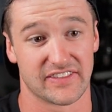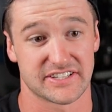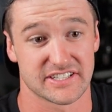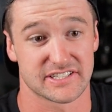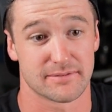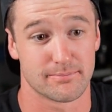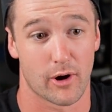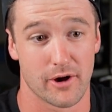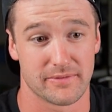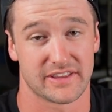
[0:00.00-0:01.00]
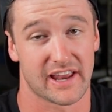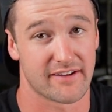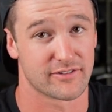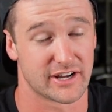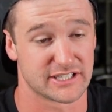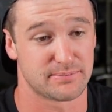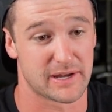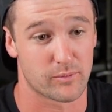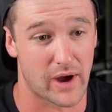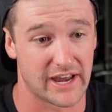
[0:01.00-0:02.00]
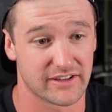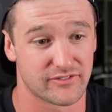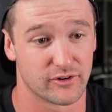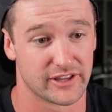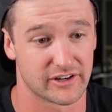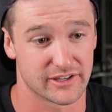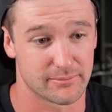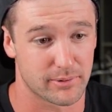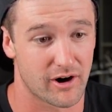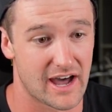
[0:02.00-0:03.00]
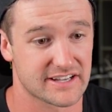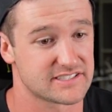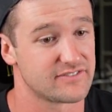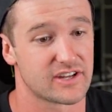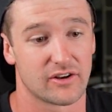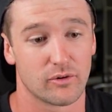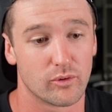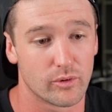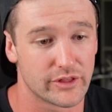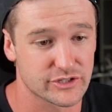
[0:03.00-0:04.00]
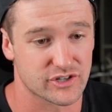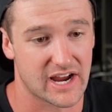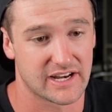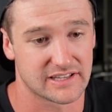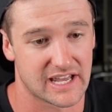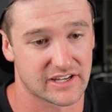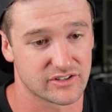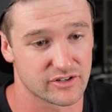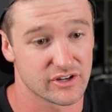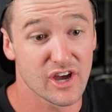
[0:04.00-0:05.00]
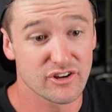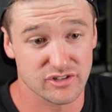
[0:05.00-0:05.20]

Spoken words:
This is the moment that everyone's been waiting for. They've got the bikes, they've done all the training they can do.